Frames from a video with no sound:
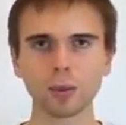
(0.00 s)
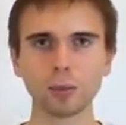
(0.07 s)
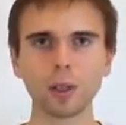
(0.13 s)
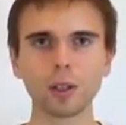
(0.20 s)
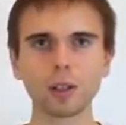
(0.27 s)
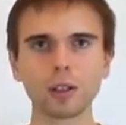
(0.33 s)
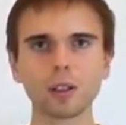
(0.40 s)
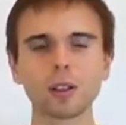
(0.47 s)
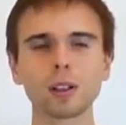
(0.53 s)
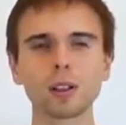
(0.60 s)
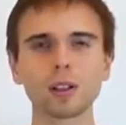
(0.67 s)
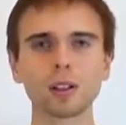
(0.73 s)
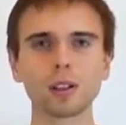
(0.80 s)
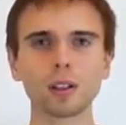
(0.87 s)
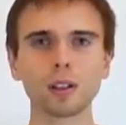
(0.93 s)

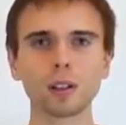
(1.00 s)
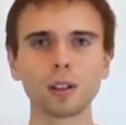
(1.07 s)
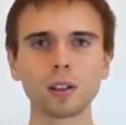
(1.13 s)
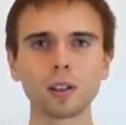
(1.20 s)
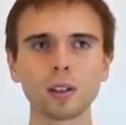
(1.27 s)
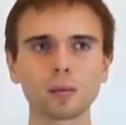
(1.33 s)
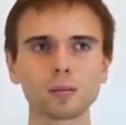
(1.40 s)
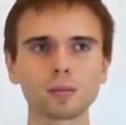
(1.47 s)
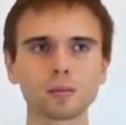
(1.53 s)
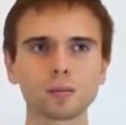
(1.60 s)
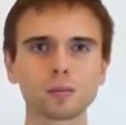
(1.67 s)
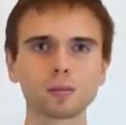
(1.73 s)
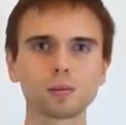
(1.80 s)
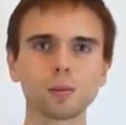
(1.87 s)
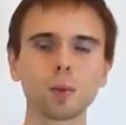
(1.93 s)
then
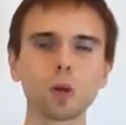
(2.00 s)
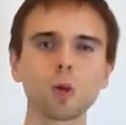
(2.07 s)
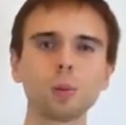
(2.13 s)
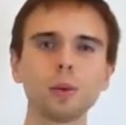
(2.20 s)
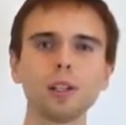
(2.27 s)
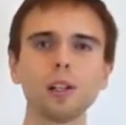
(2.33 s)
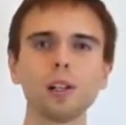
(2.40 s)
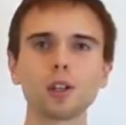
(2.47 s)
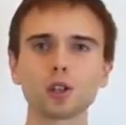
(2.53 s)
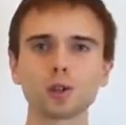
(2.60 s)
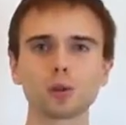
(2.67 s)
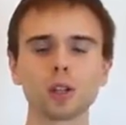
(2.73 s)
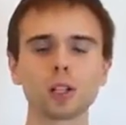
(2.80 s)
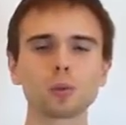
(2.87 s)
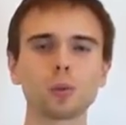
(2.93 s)
you are sure
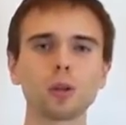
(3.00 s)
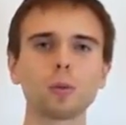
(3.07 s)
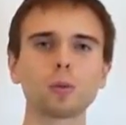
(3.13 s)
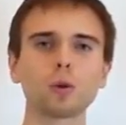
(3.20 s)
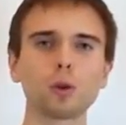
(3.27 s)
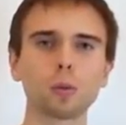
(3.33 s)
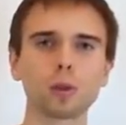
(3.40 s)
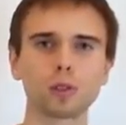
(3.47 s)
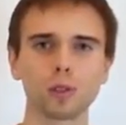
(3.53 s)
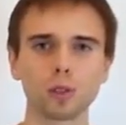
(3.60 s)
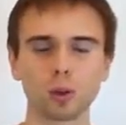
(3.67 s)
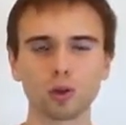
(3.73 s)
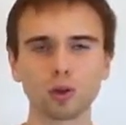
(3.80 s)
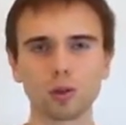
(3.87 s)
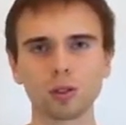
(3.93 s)
that your spine is
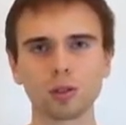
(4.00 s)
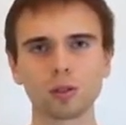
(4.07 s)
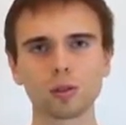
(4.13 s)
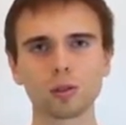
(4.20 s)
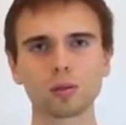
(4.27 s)
straight.